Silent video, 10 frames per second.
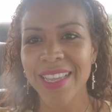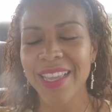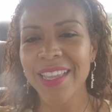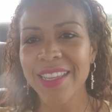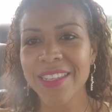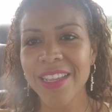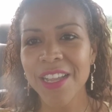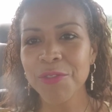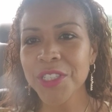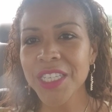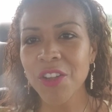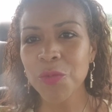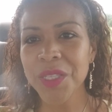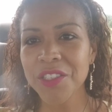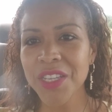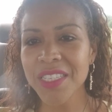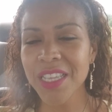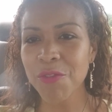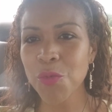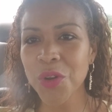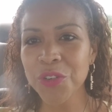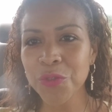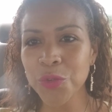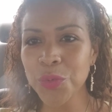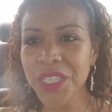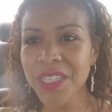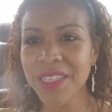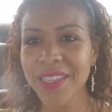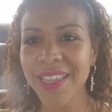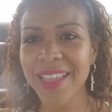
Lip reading: And I really hope that you guys have a wonderful week,